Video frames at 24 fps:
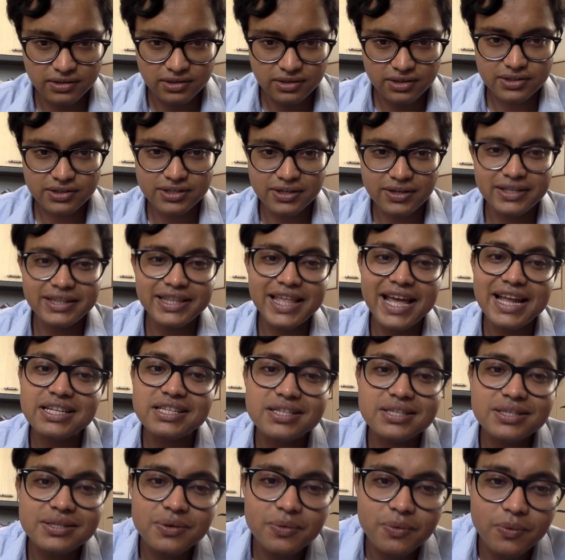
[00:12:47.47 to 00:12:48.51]
So
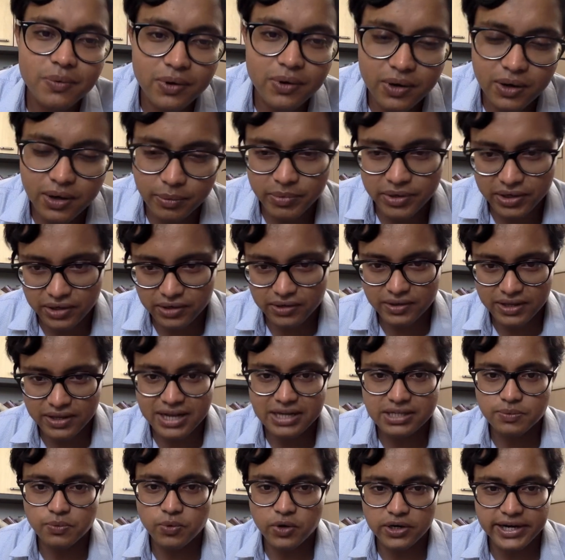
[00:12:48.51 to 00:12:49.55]
that's
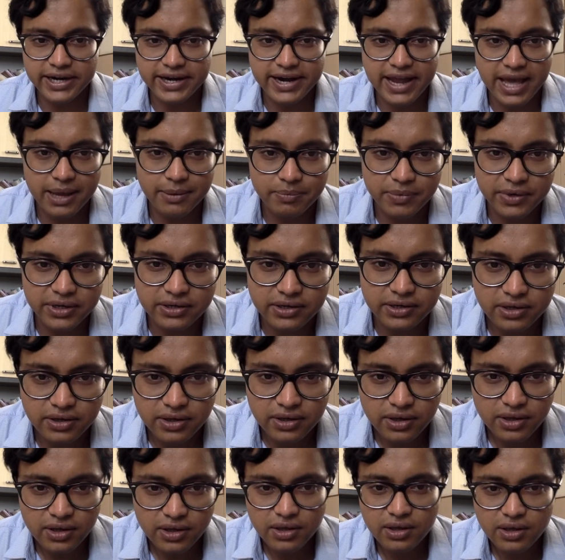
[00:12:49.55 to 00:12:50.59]
what had happened
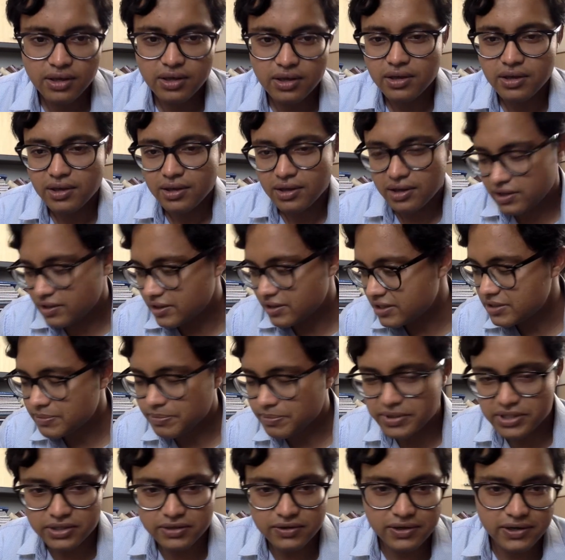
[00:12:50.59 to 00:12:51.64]
in this
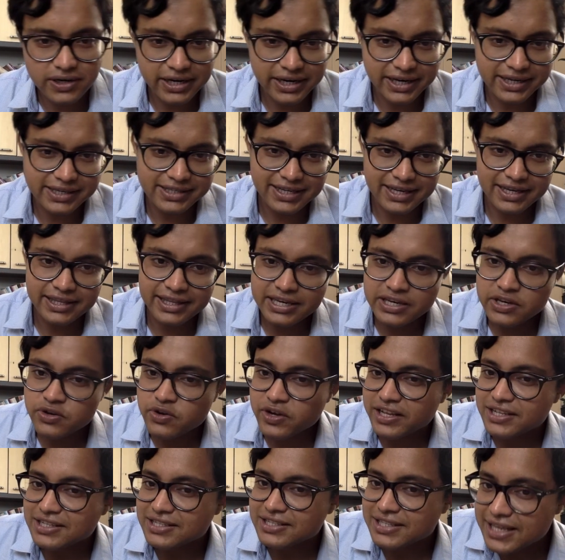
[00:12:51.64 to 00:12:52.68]
particular case. And then you
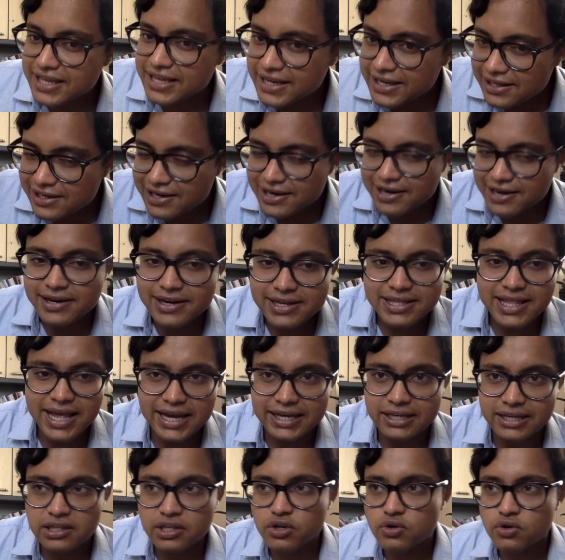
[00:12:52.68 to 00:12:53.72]
can see clearly
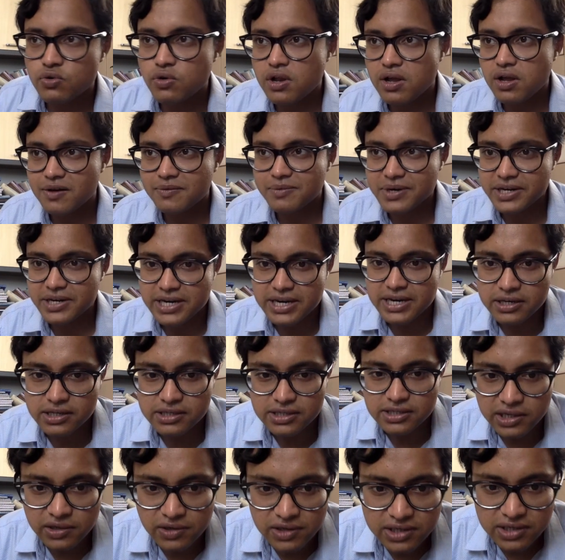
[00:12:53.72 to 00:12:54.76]
that the rule of ridendo
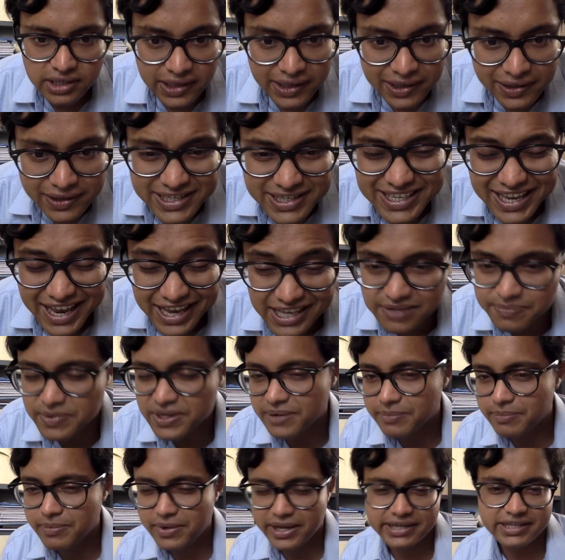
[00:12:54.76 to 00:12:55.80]
singula singulis has been
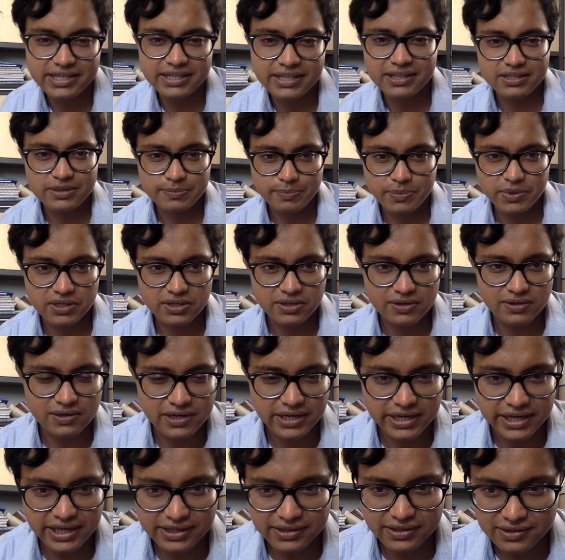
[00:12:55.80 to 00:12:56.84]
applied in this particular
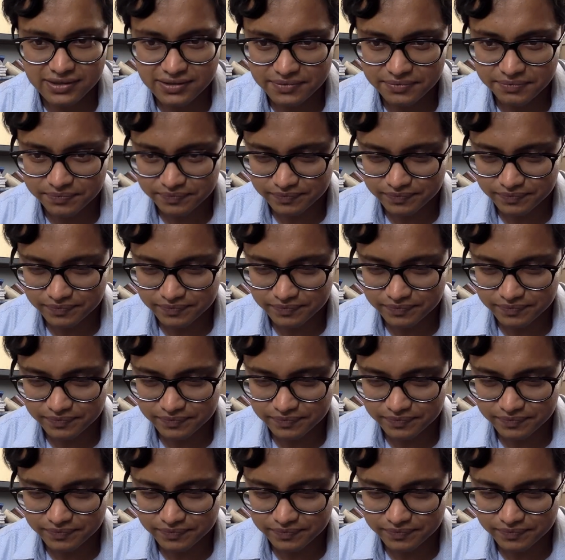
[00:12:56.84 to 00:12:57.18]
case.